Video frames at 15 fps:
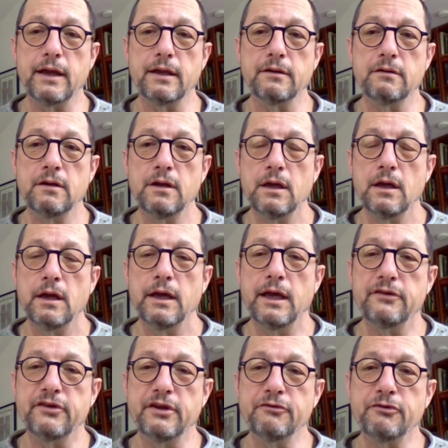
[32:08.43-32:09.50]
And
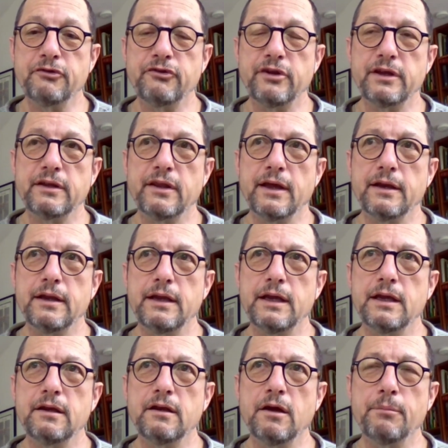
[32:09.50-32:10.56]
it's interesting that
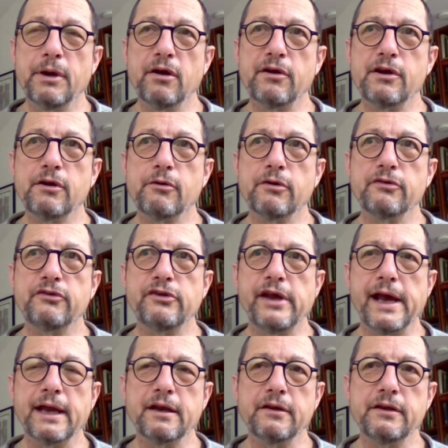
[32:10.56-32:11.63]
in American
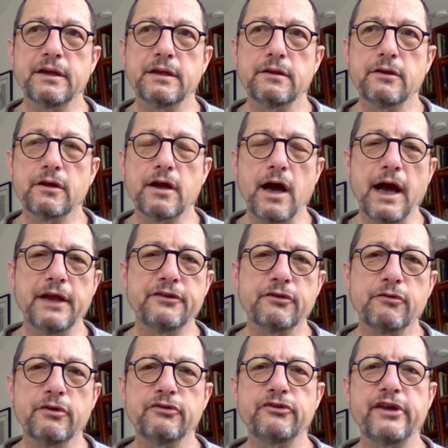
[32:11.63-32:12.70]
Christianity, the kinds
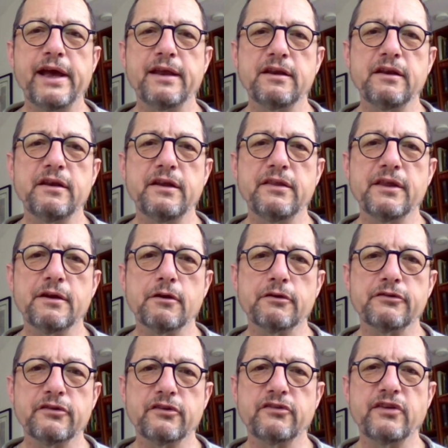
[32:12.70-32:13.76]
of Christianity that
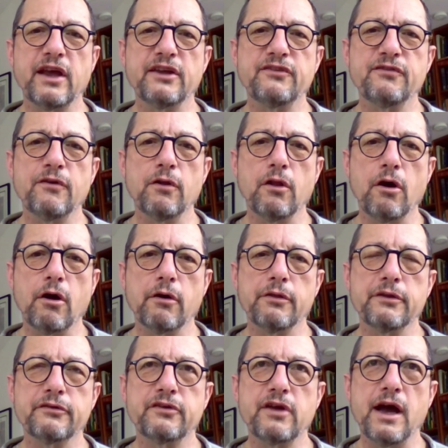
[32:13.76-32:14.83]
are successful are
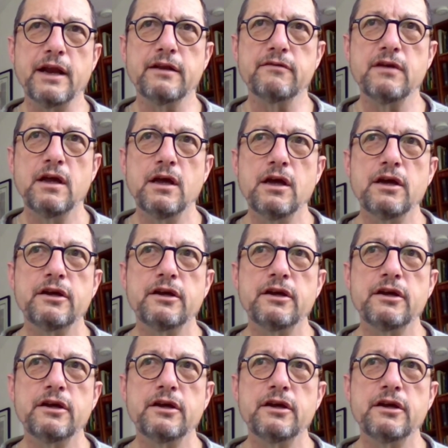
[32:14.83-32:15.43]
this kind of